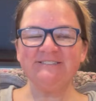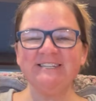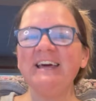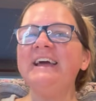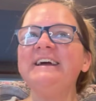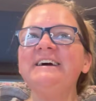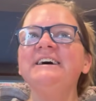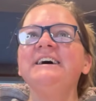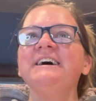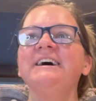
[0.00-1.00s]
Today
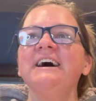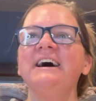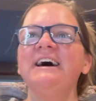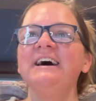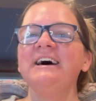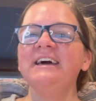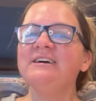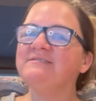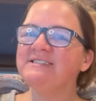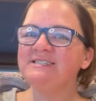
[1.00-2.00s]
I
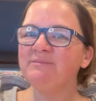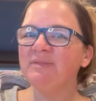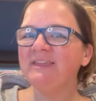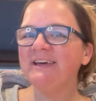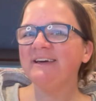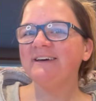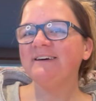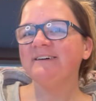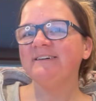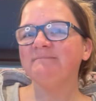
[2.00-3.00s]
have something
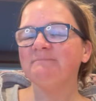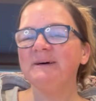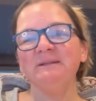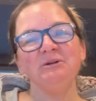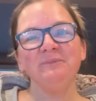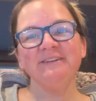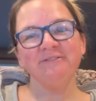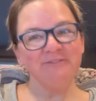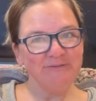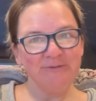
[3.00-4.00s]
a little bit
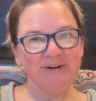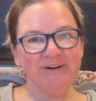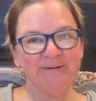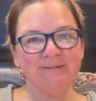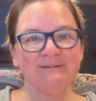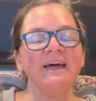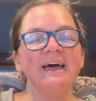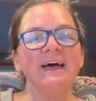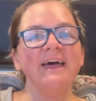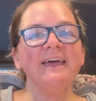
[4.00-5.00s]
different for you.
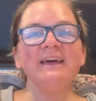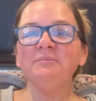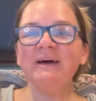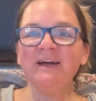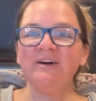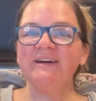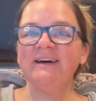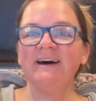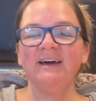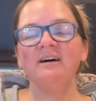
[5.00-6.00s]
In my area
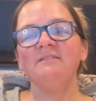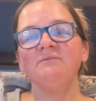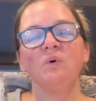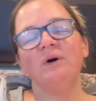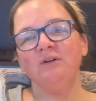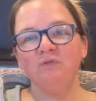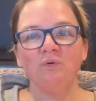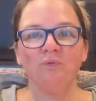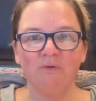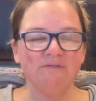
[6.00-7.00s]
I have quite a few
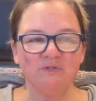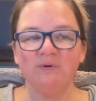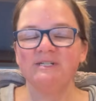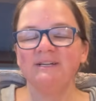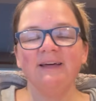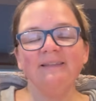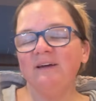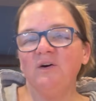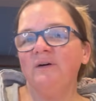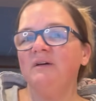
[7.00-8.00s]
thrift stores and I like
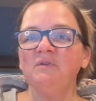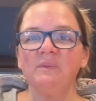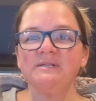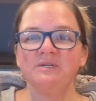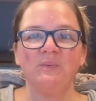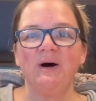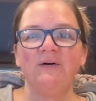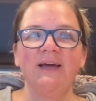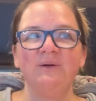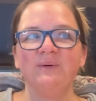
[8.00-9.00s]
going every once in a while,
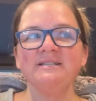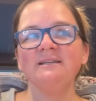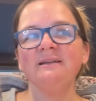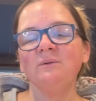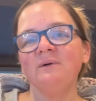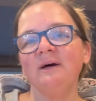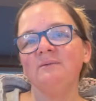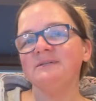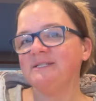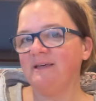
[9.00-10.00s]
and recently when I
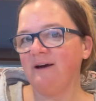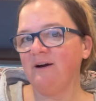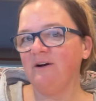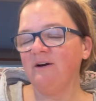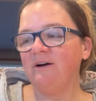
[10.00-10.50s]
was there